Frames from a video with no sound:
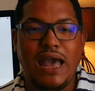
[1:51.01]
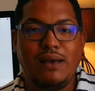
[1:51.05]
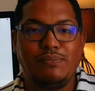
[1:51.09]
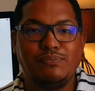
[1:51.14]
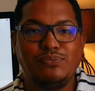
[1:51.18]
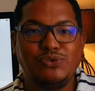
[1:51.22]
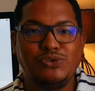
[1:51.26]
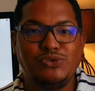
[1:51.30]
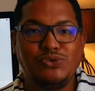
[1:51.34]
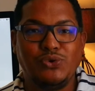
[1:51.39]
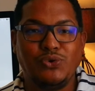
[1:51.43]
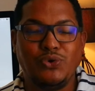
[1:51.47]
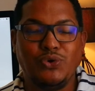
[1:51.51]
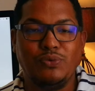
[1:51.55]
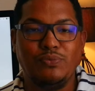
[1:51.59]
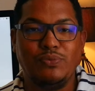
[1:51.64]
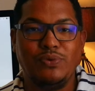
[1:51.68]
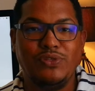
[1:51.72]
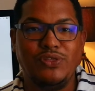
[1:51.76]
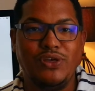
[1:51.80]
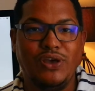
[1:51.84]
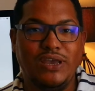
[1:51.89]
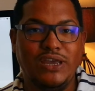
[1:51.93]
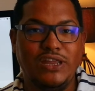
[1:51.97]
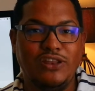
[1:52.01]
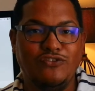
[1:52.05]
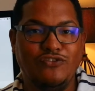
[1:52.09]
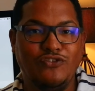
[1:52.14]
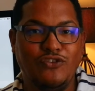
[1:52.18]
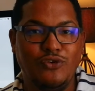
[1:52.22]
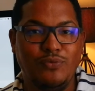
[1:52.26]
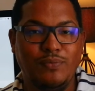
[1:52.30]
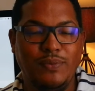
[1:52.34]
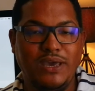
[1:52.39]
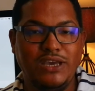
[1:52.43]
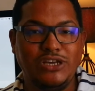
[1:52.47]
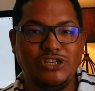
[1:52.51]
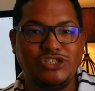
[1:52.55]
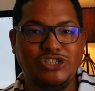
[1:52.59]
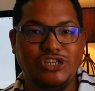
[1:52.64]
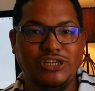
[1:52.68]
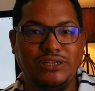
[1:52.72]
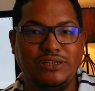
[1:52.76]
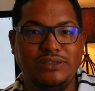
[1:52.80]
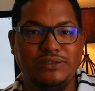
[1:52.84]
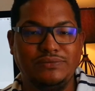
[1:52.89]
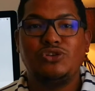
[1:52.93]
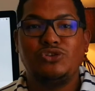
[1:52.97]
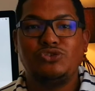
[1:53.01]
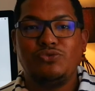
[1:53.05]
absorb the information.